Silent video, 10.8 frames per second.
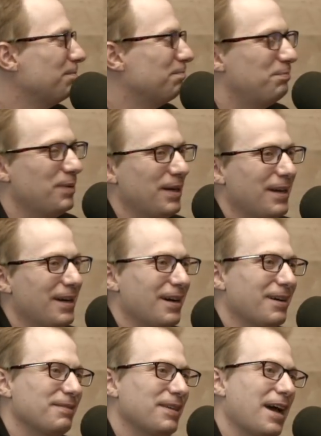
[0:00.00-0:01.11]

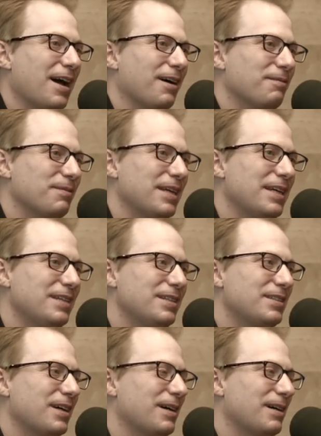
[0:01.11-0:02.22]
but yeah,
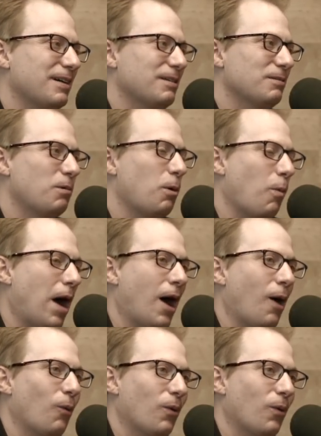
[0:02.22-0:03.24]
he's wow.